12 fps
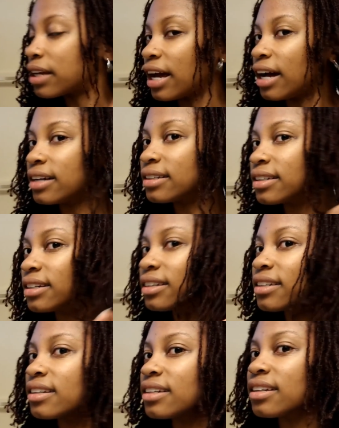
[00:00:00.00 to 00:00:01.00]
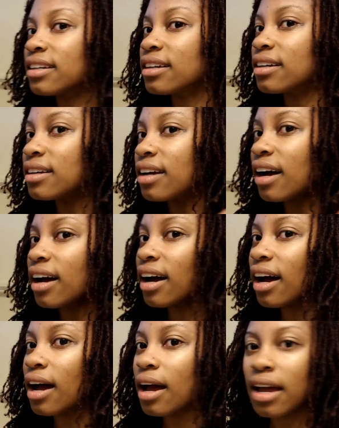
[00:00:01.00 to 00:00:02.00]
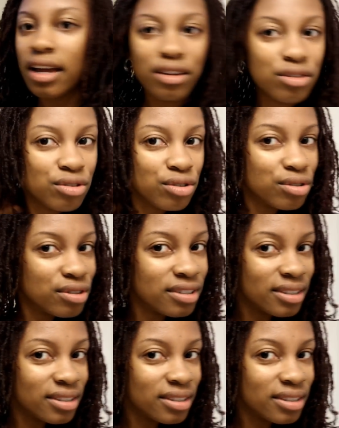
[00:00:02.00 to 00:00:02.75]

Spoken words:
But yeah, I am